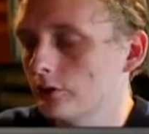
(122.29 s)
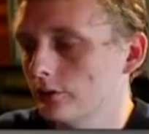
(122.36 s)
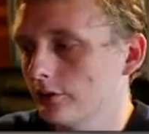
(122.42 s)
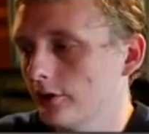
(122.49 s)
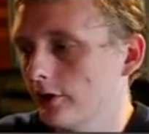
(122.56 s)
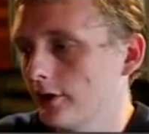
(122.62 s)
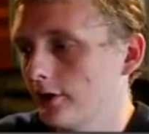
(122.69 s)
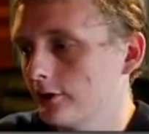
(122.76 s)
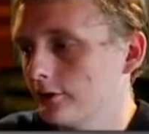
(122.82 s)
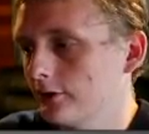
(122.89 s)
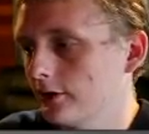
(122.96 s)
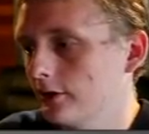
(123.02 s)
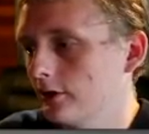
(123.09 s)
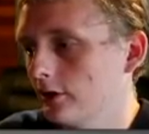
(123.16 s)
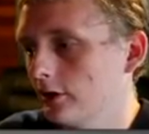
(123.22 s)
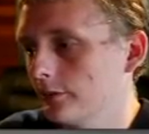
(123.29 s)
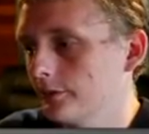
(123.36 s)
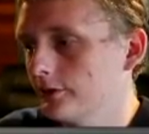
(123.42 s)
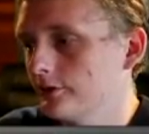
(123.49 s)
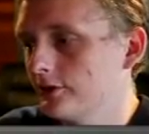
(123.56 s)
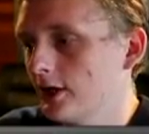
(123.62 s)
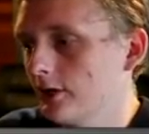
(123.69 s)
go with Selena
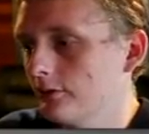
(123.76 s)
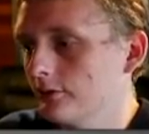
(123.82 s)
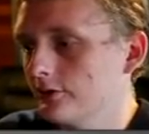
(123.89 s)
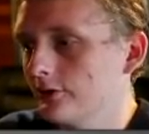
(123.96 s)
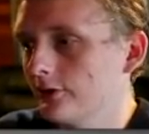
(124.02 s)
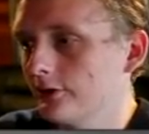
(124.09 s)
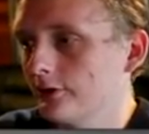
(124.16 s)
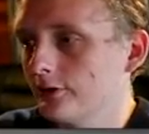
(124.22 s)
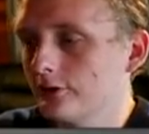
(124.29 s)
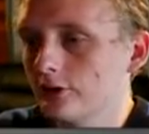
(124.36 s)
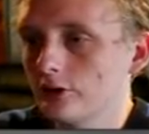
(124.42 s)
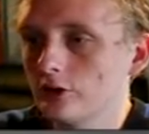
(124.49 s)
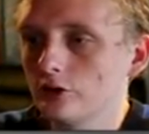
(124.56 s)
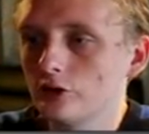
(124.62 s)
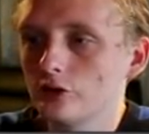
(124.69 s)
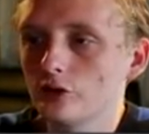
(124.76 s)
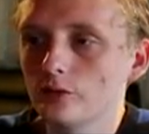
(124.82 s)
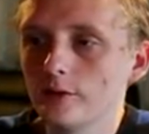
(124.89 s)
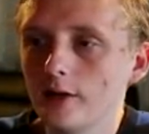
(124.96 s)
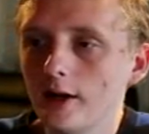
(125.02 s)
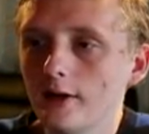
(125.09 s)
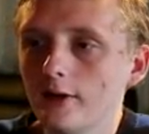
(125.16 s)
Harpies. Gain resilience and
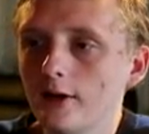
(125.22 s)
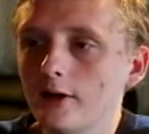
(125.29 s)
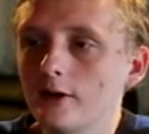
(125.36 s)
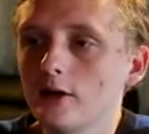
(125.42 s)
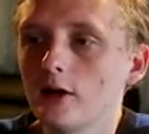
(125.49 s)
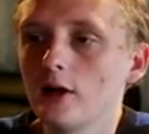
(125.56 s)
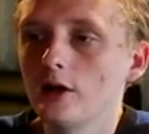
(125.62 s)
consume an ally.